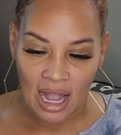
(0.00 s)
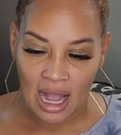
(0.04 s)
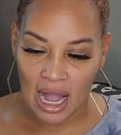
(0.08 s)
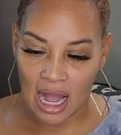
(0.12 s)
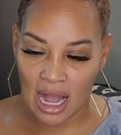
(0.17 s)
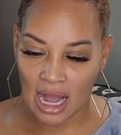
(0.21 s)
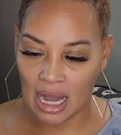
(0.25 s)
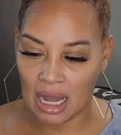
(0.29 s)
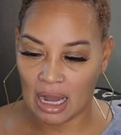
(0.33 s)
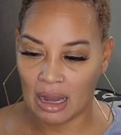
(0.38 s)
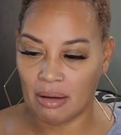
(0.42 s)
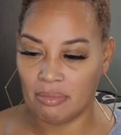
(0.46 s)

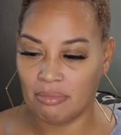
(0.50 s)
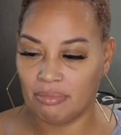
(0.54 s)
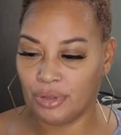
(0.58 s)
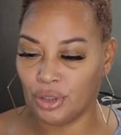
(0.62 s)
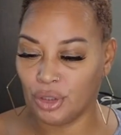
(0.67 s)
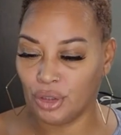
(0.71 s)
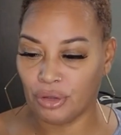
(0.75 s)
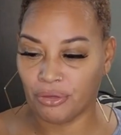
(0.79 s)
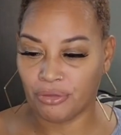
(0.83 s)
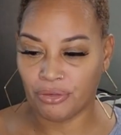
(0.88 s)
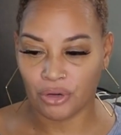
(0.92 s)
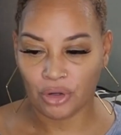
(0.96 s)
Um,
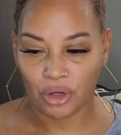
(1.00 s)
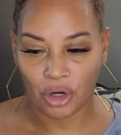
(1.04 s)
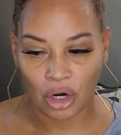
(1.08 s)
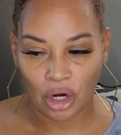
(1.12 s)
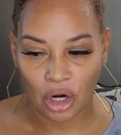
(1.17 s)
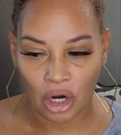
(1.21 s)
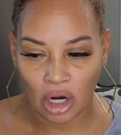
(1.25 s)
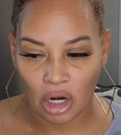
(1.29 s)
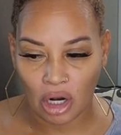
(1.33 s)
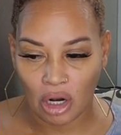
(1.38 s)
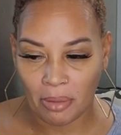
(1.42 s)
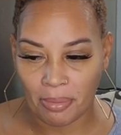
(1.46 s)
beautiful
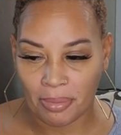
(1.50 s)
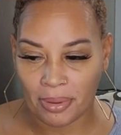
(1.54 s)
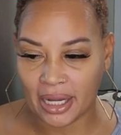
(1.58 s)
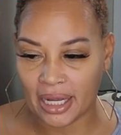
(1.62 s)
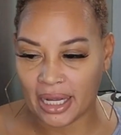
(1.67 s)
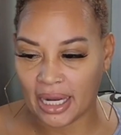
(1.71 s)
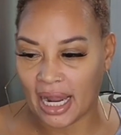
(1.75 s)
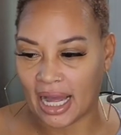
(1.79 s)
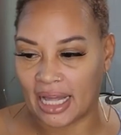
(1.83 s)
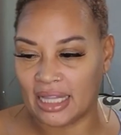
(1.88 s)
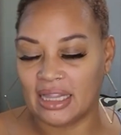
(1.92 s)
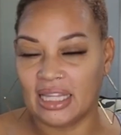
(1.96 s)
girl,
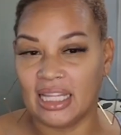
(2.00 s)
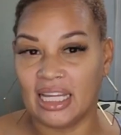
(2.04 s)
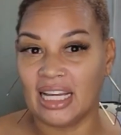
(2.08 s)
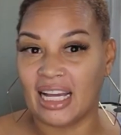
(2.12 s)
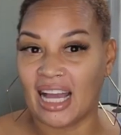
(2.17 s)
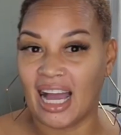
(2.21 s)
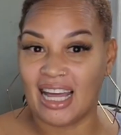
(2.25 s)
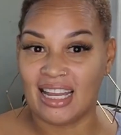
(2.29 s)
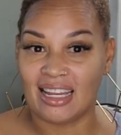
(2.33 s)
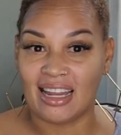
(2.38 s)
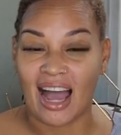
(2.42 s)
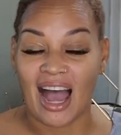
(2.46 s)
but I
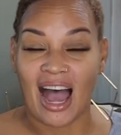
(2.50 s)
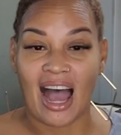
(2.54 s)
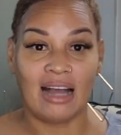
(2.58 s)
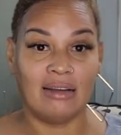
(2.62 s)
think I, I,